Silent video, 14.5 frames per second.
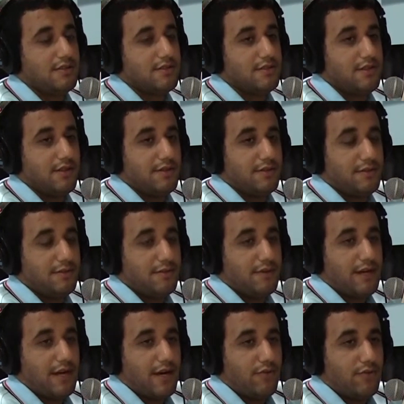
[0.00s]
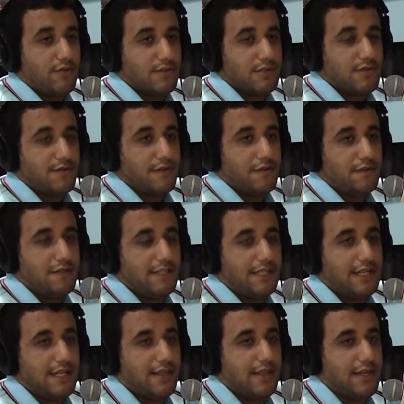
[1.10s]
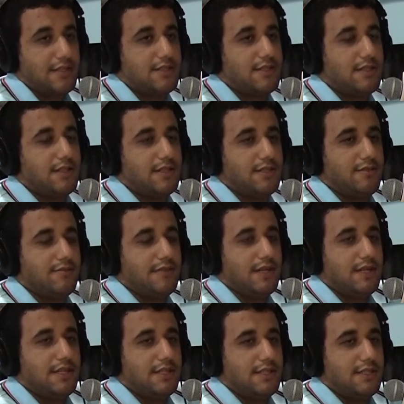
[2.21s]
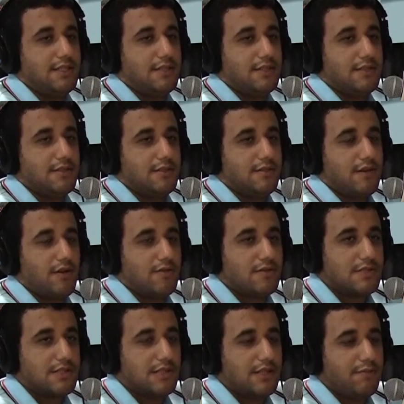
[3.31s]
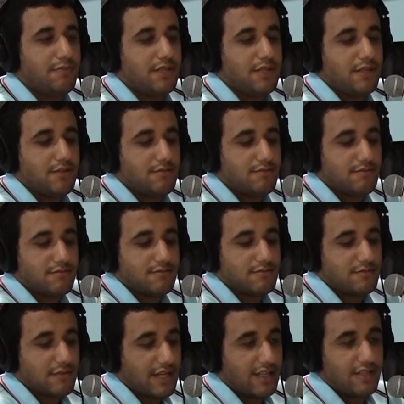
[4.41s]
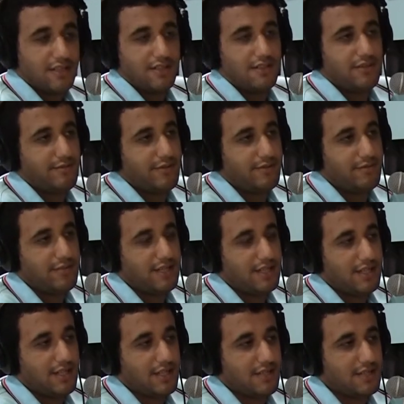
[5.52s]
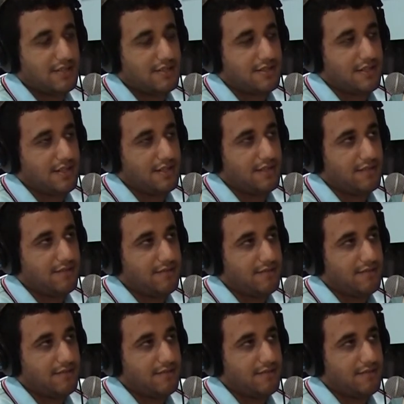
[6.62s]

So I was 15 at that time, and I was sleeping like a human being, I can say.